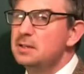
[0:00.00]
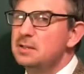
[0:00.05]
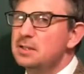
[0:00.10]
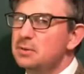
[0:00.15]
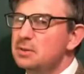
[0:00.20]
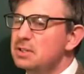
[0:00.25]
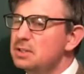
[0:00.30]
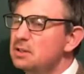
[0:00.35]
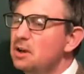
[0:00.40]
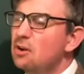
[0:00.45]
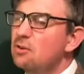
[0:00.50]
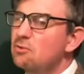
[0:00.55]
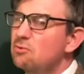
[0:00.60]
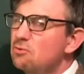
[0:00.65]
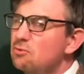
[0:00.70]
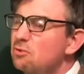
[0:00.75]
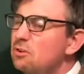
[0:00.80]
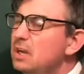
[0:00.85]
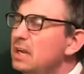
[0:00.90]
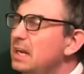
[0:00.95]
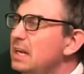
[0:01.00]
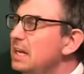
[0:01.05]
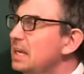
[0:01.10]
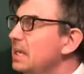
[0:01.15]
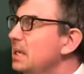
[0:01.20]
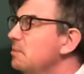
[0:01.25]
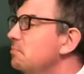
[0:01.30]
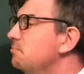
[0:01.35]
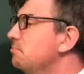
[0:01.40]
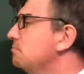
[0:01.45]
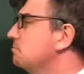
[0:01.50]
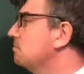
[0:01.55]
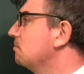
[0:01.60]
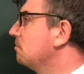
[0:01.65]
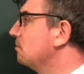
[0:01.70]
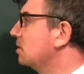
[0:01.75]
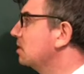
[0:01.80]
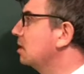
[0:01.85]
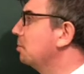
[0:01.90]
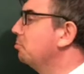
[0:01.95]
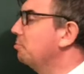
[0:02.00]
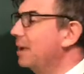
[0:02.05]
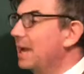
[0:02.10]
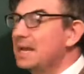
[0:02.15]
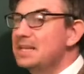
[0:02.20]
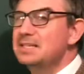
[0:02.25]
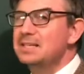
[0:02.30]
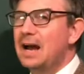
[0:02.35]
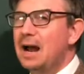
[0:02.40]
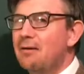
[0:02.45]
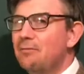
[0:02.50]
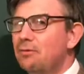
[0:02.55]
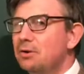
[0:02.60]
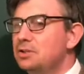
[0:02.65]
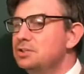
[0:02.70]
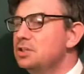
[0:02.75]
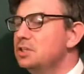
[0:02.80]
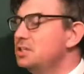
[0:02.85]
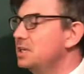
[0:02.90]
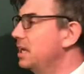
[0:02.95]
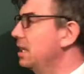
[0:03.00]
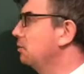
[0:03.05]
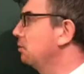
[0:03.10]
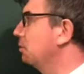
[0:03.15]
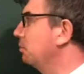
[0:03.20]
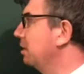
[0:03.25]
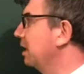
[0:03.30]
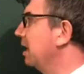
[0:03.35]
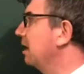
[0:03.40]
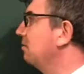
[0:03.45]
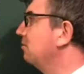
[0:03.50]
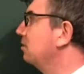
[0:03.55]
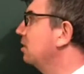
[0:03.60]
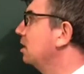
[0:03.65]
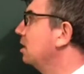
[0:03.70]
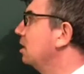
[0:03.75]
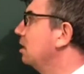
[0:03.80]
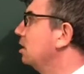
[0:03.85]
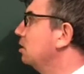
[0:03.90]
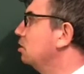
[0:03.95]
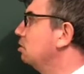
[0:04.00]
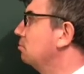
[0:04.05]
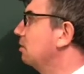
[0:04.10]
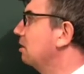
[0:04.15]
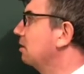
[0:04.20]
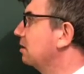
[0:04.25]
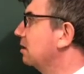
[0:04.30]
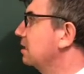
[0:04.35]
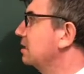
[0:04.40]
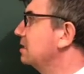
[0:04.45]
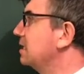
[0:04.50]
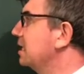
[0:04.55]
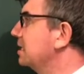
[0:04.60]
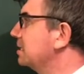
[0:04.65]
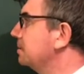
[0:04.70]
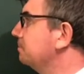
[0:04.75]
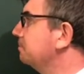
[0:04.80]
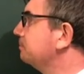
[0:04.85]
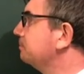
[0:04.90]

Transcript: so it's not really the best average to take when we have numerical data.